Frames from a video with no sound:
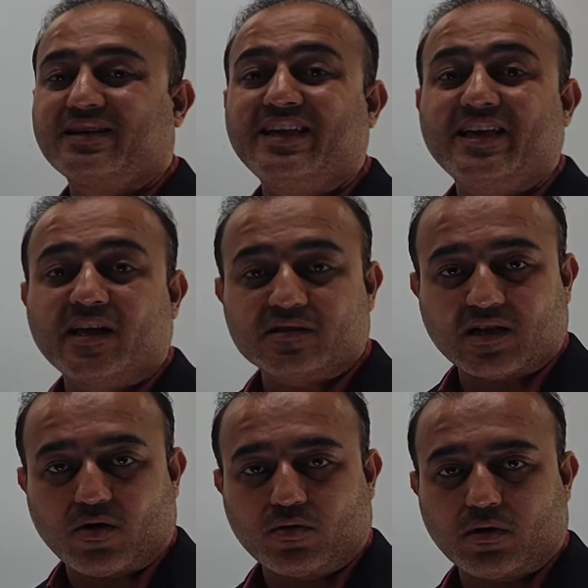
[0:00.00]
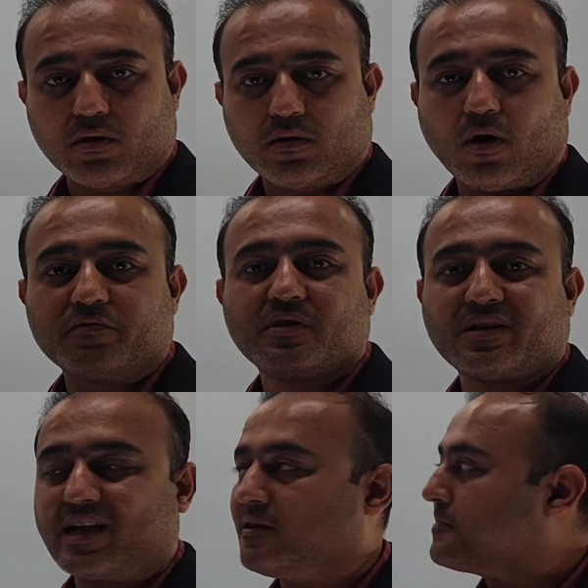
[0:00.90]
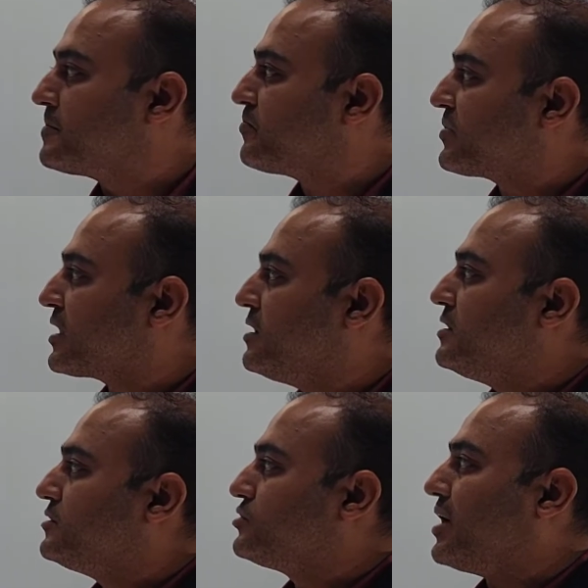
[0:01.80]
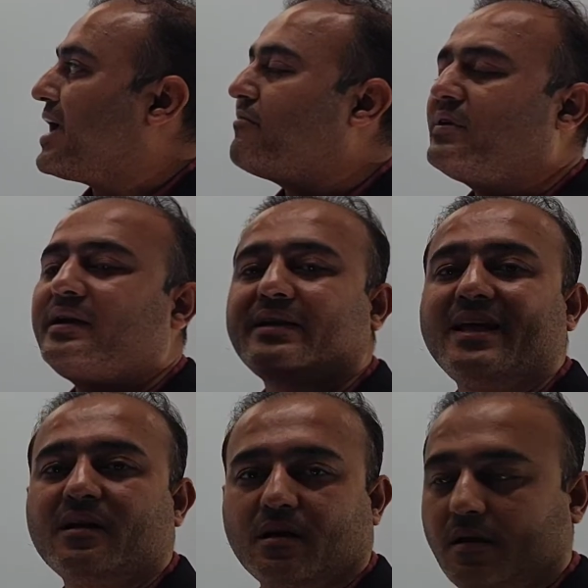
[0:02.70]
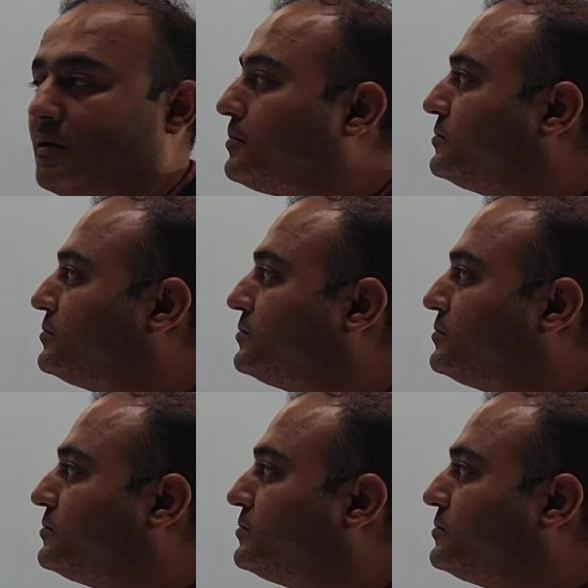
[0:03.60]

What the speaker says: ringing sound of the rain. So every tinkle